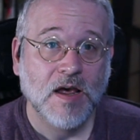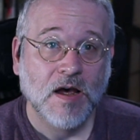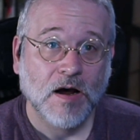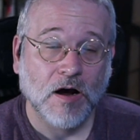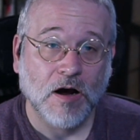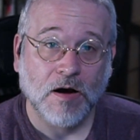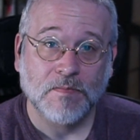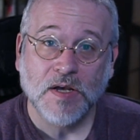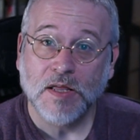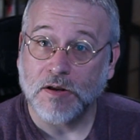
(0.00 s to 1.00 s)

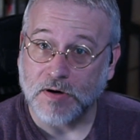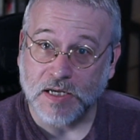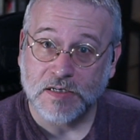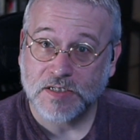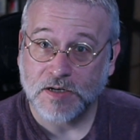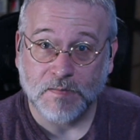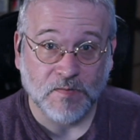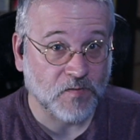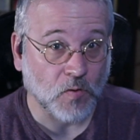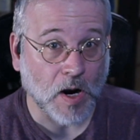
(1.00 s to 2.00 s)
um, there is some
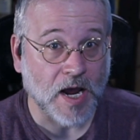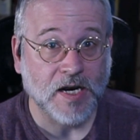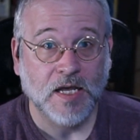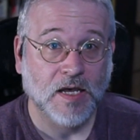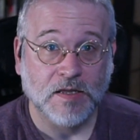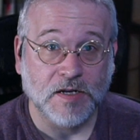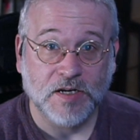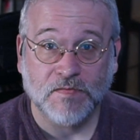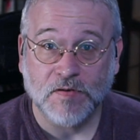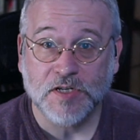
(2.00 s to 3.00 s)
variety in the
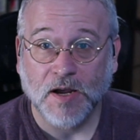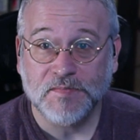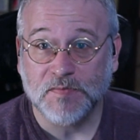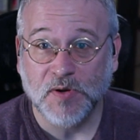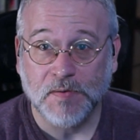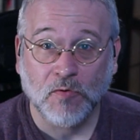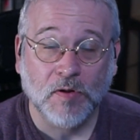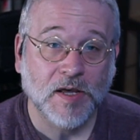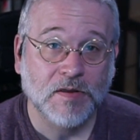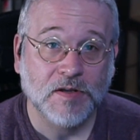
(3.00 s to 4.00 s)
different types of people
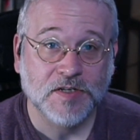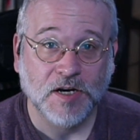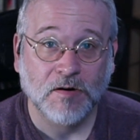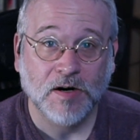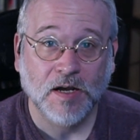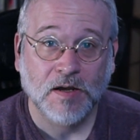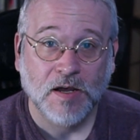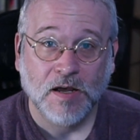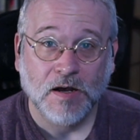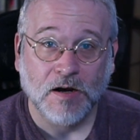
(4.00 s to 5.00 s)
in this area.
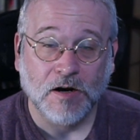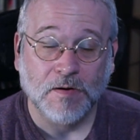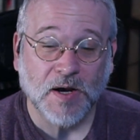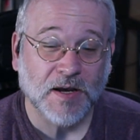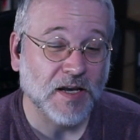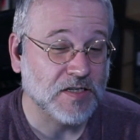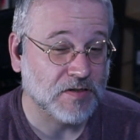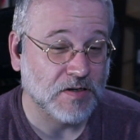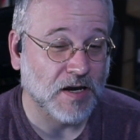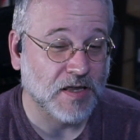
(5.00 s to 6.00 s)
Um, I
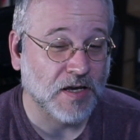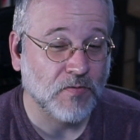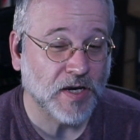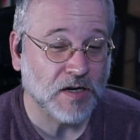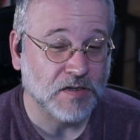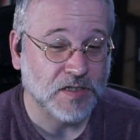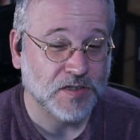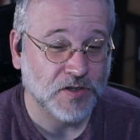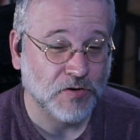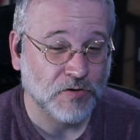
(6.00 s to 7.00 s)
guess I think we can
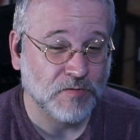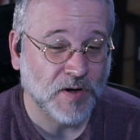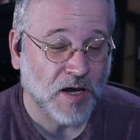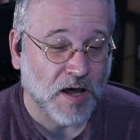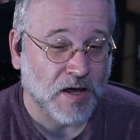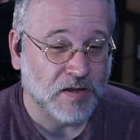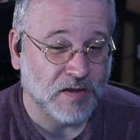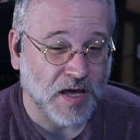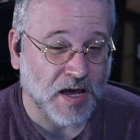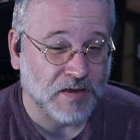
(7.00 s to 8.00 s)
assume
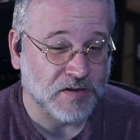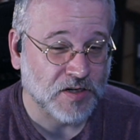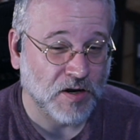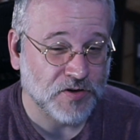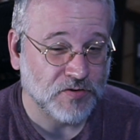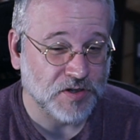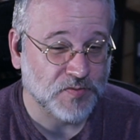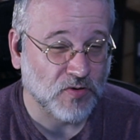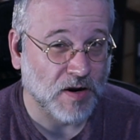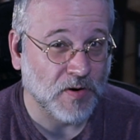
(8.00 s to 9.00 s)
that this country is
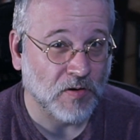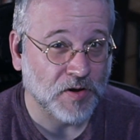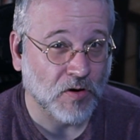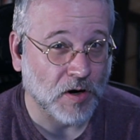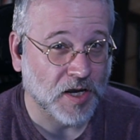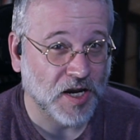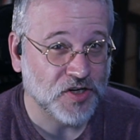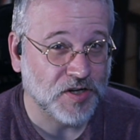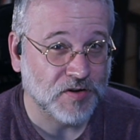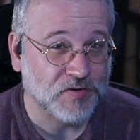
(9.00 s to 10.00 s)
primarily
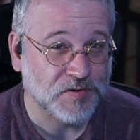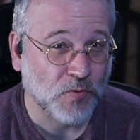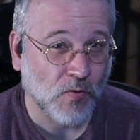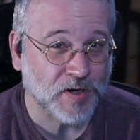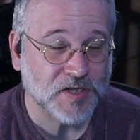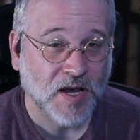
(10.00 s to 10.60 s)
Caucasian at this point,